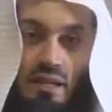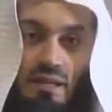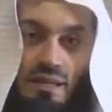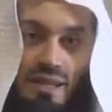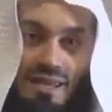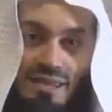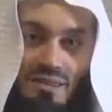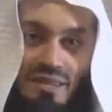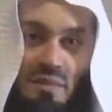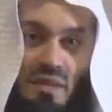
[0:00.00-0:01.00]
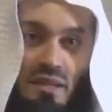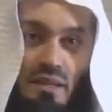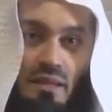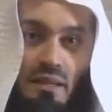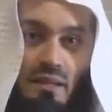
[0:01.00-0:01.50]
And the guy just looked at me.
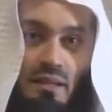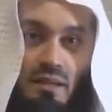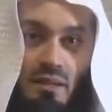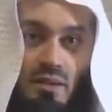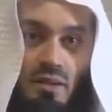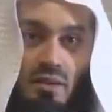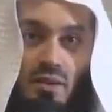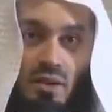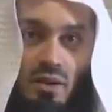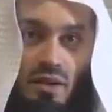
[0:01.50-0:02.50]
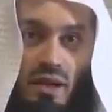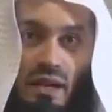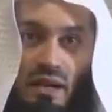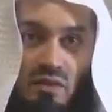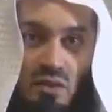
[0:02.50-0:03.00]
God,
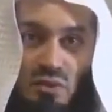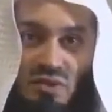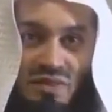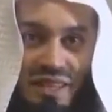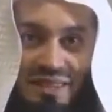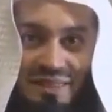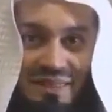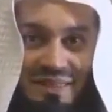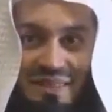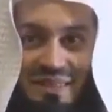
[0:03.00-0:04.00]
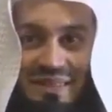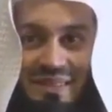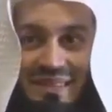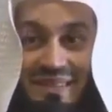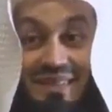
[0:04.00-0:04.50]
I never thought of that.
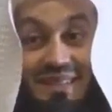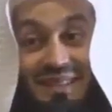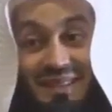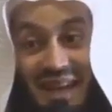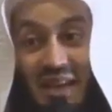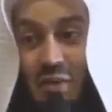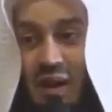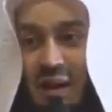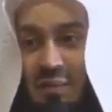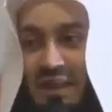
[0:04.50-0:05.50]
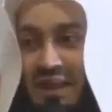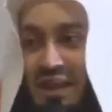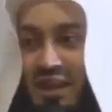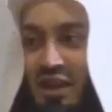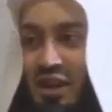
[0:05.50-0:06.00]
There you are.
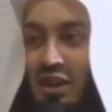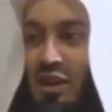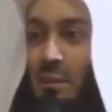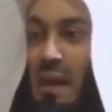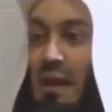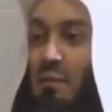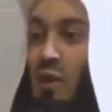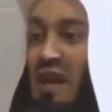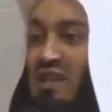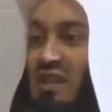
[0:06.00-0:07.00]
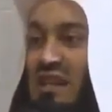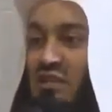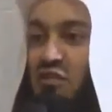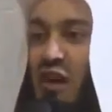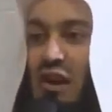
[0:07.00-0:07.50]
We
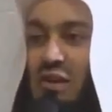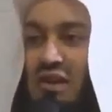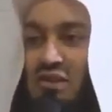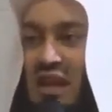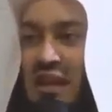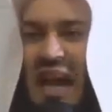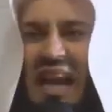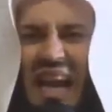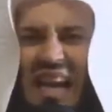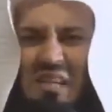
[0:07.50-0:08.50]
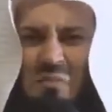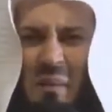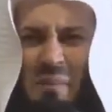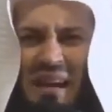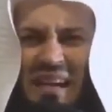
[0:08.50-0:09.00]
just follow the trend. Halal is
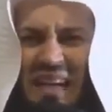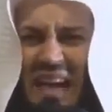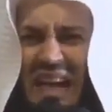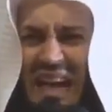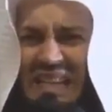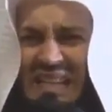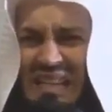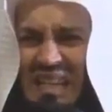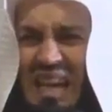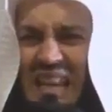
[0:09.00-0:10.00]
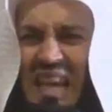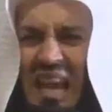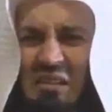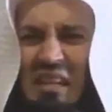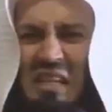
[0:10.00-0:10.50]
barbaric. Halal is this. They
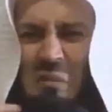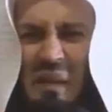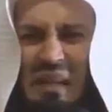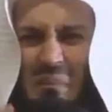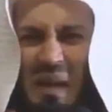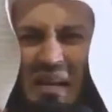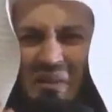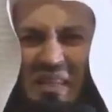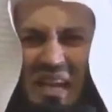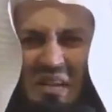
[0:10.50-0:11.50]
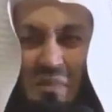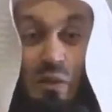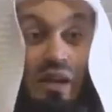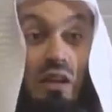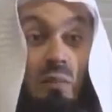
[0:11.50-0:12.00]
actually spill the blood of the animal.
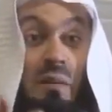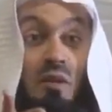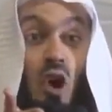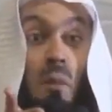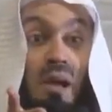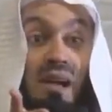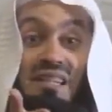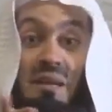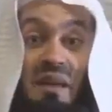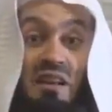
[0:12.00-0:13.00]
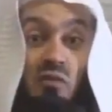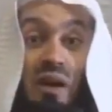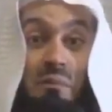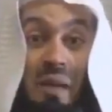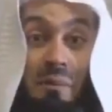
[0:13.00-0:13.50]
Well, maybe your burgers are made of
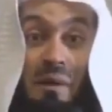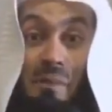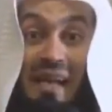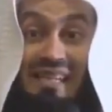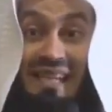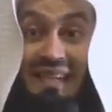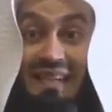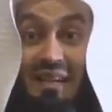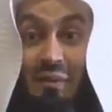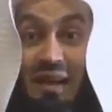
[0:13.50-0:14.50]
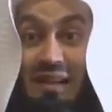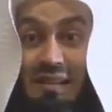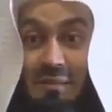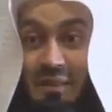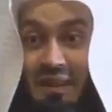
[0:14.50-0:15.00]
what? Paper? Plastic? What
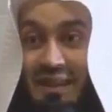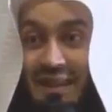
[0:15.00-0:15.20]
else?